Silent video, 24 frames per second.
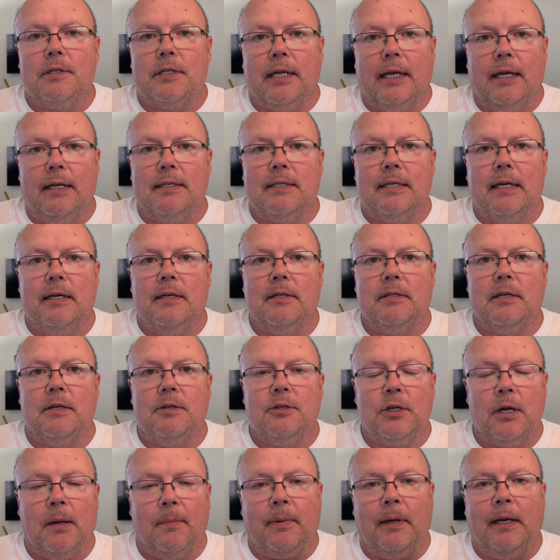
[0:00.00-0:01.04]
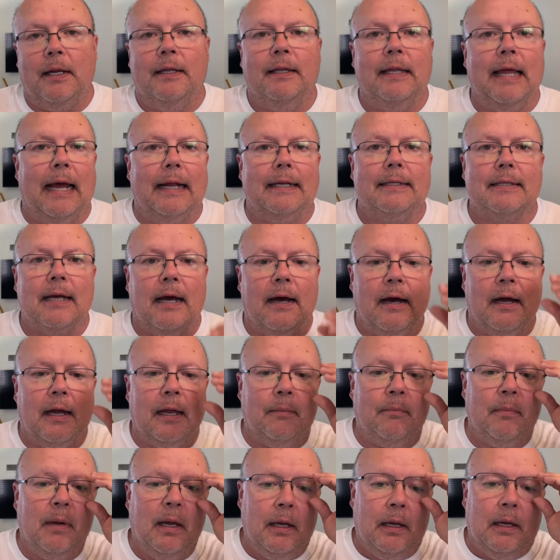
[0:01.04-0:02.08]
to get citizenship, and in that
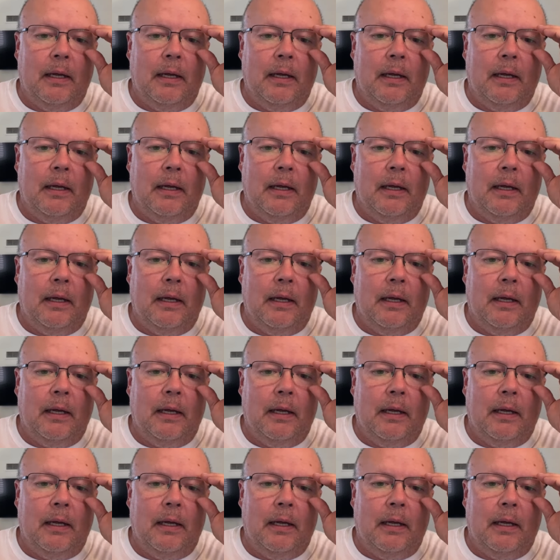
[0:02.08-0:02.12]
time